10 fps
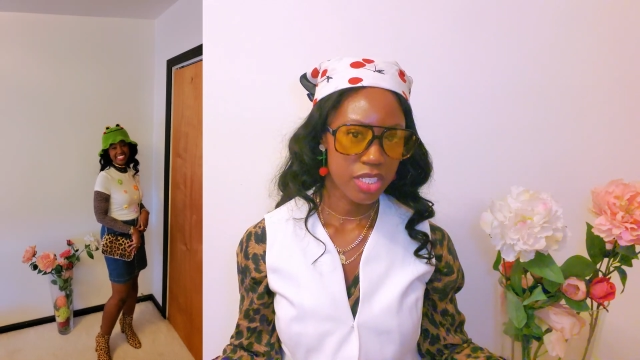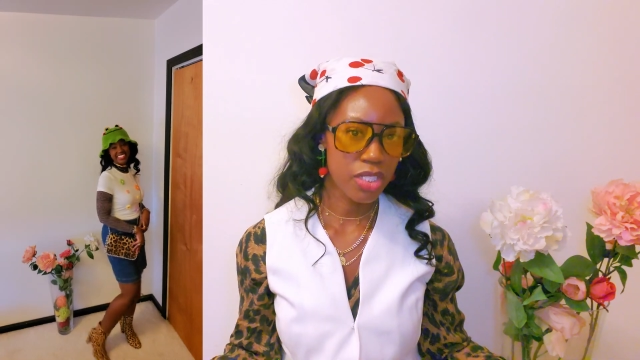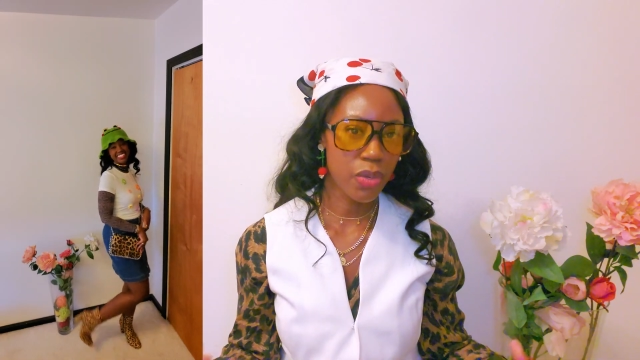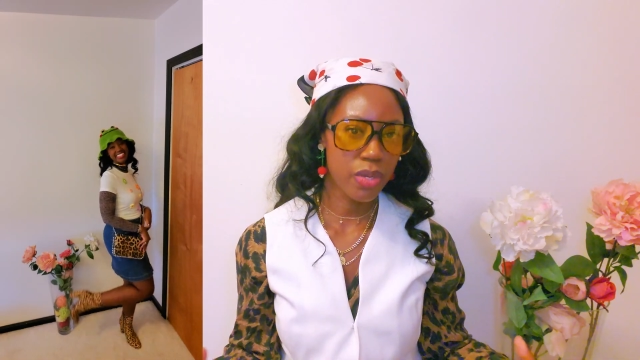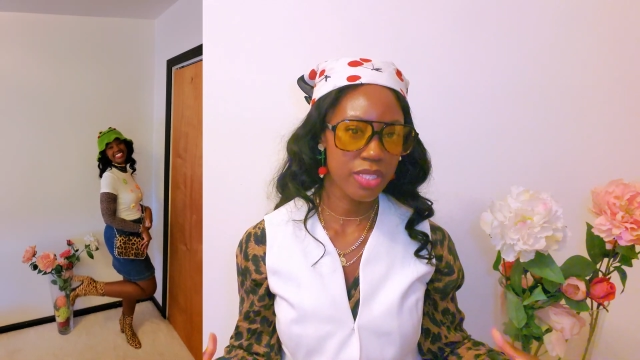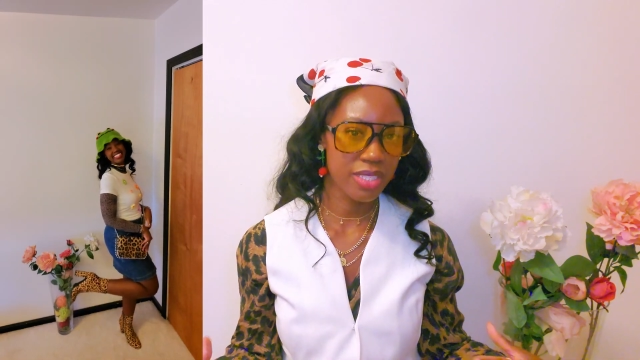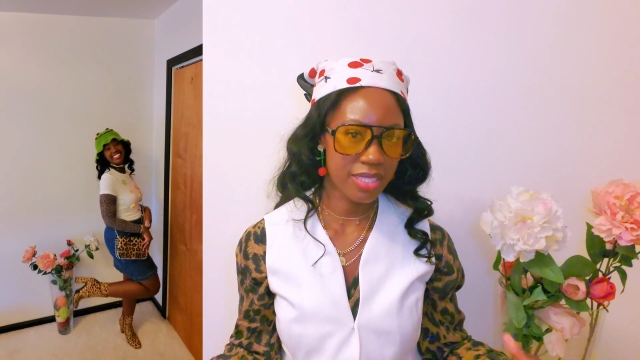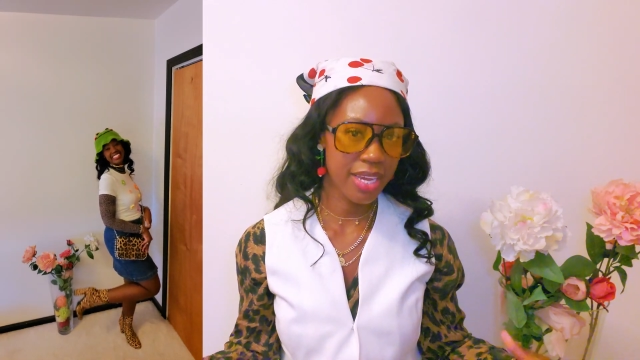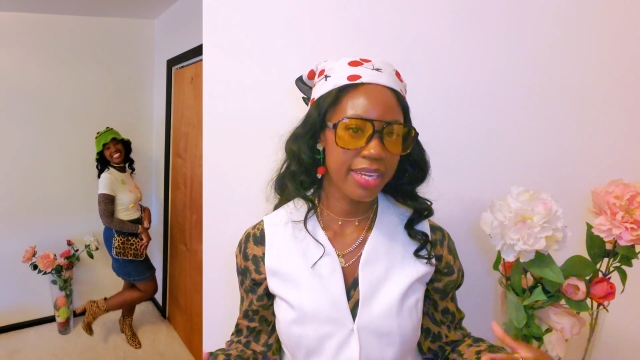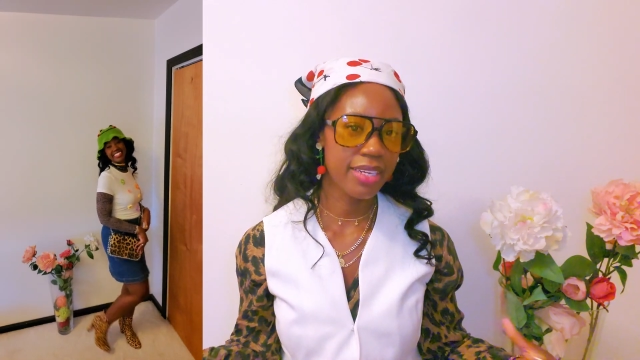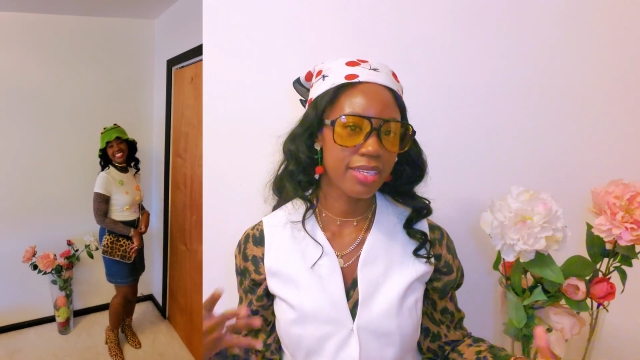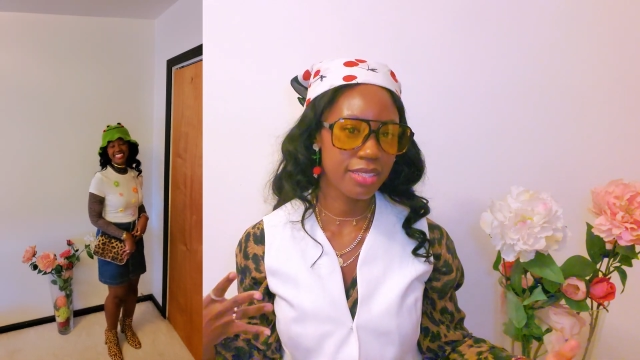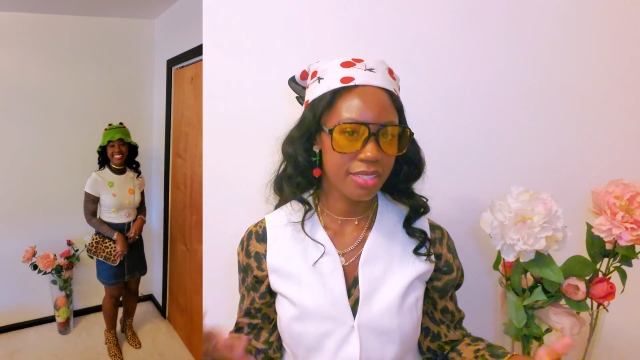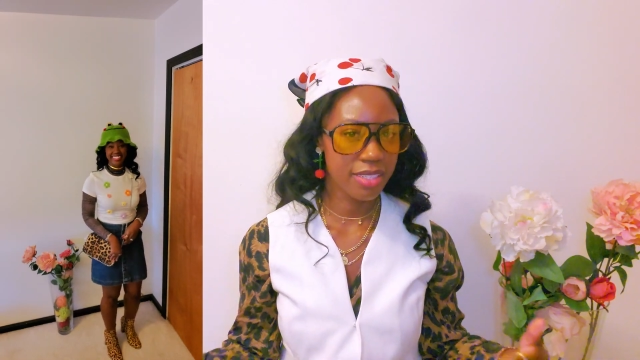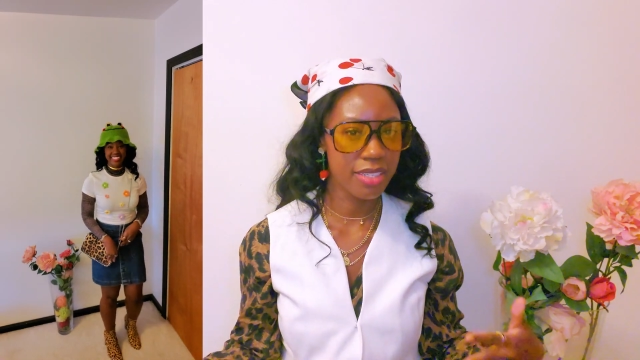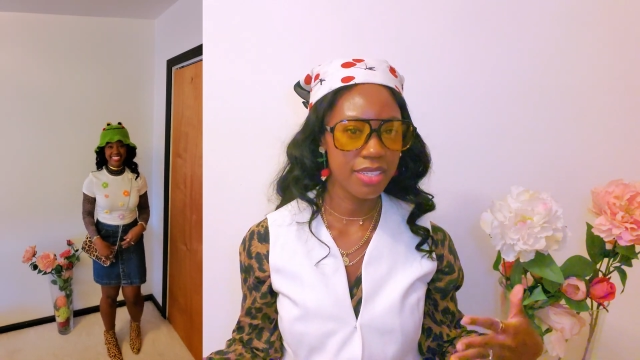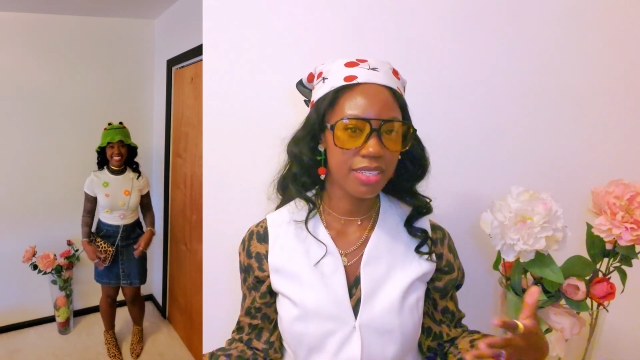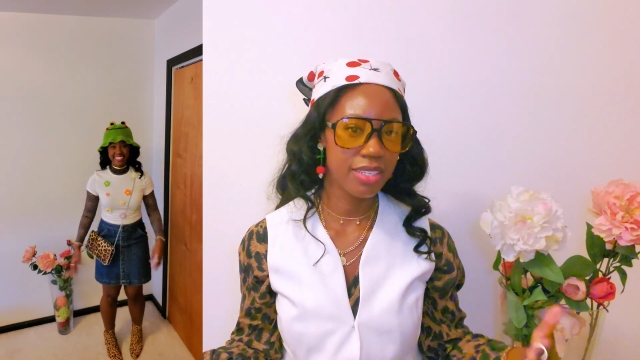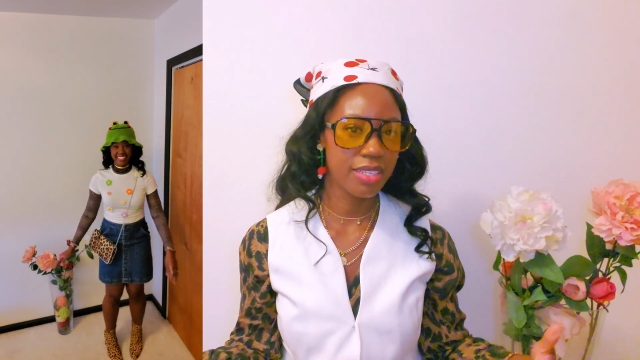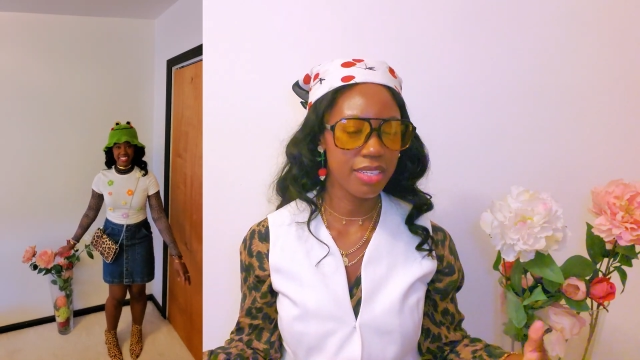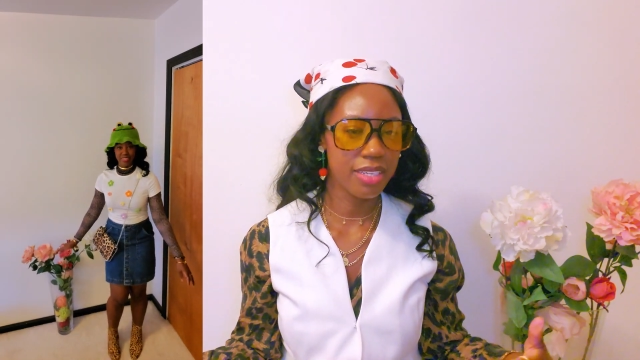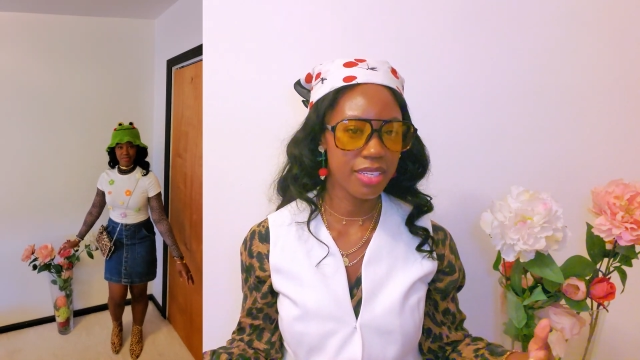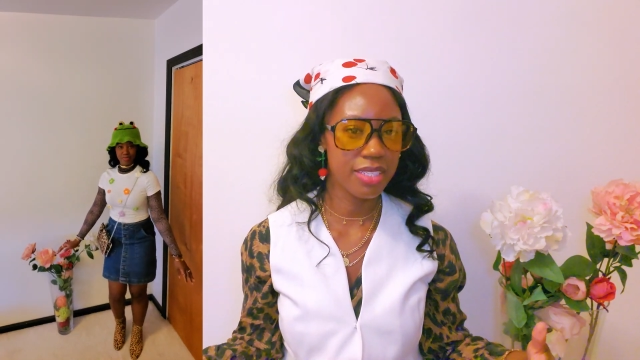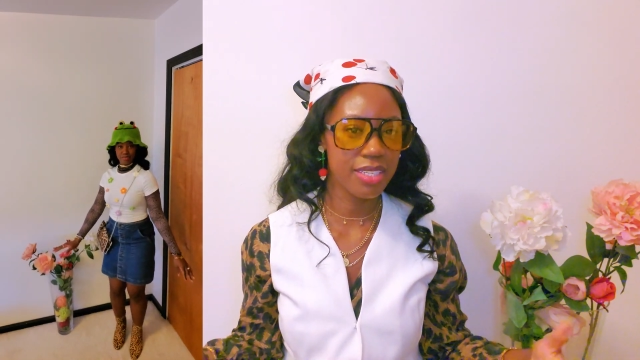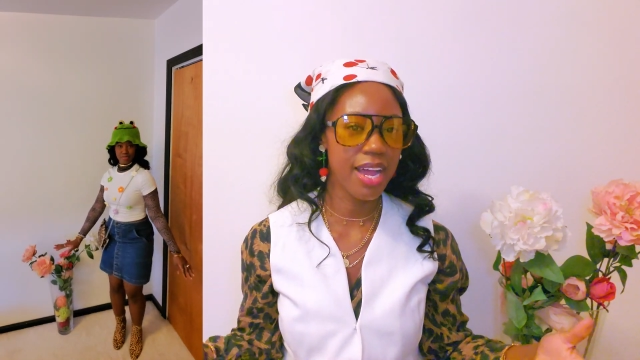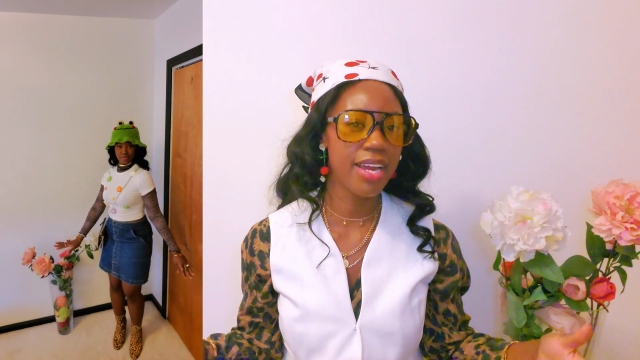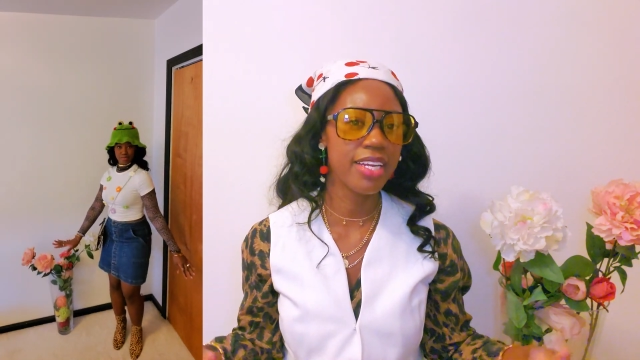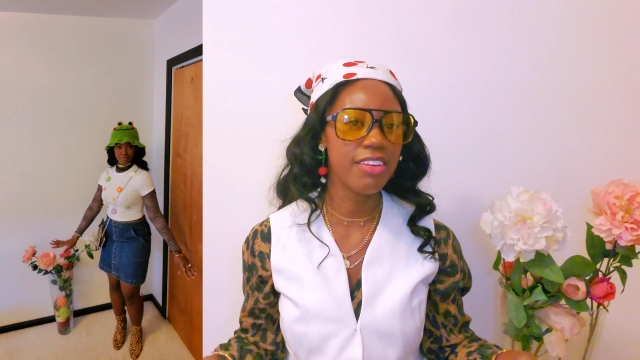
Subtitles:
So it's kind